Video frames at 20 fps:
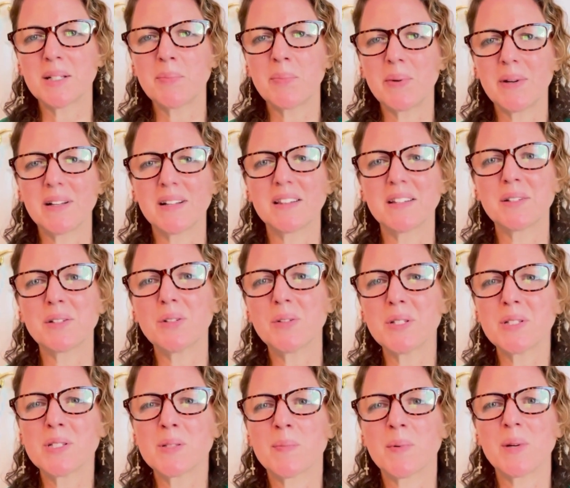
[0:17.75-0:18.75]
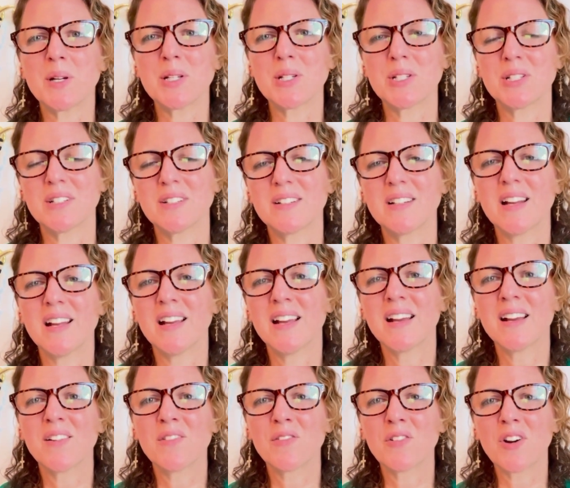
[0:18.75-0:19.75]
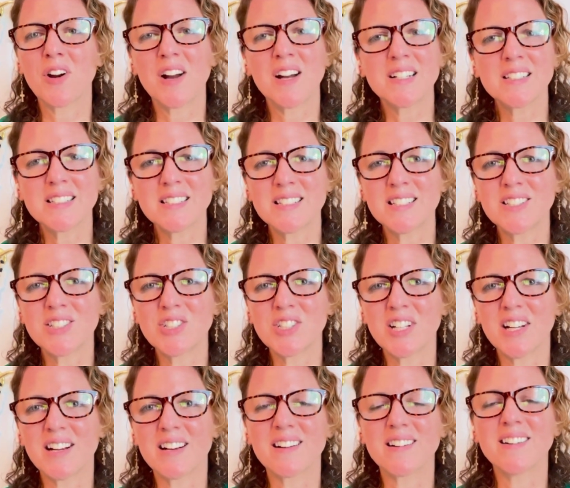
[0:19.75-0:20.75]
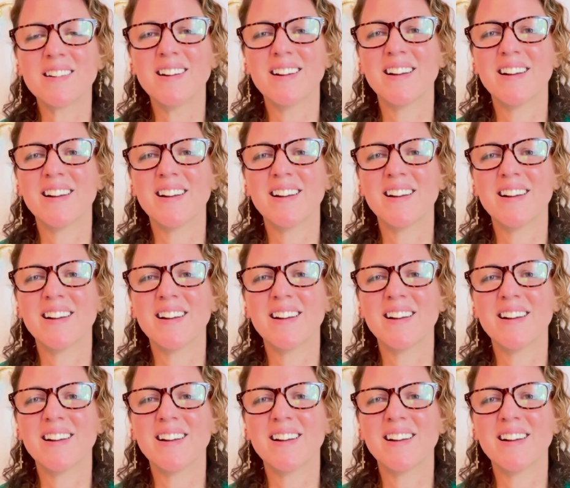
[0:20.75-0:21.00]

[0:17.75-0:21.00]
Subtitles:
bring a little inspiration for us to share